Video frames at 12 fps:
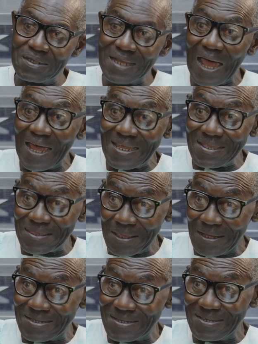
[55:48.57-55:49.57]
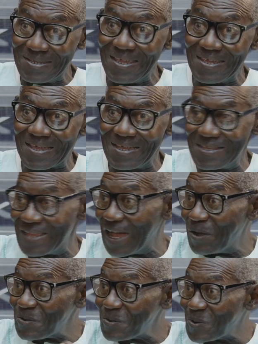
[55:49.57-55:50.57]
9:30 they can
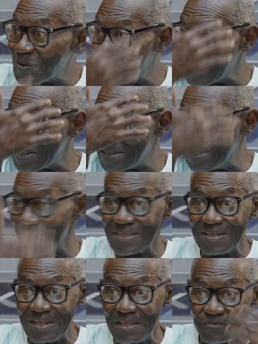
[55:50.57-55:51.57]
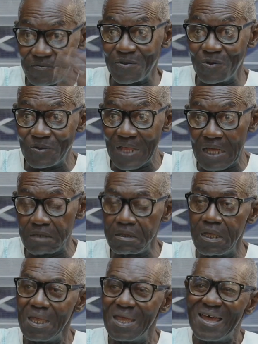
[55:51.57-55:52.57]
now take the lift, go down.
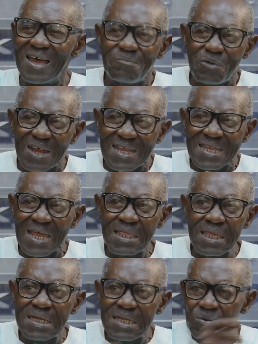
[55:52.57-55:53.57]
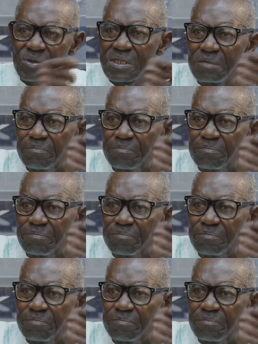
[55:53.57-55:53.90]
But at 9:30 there were still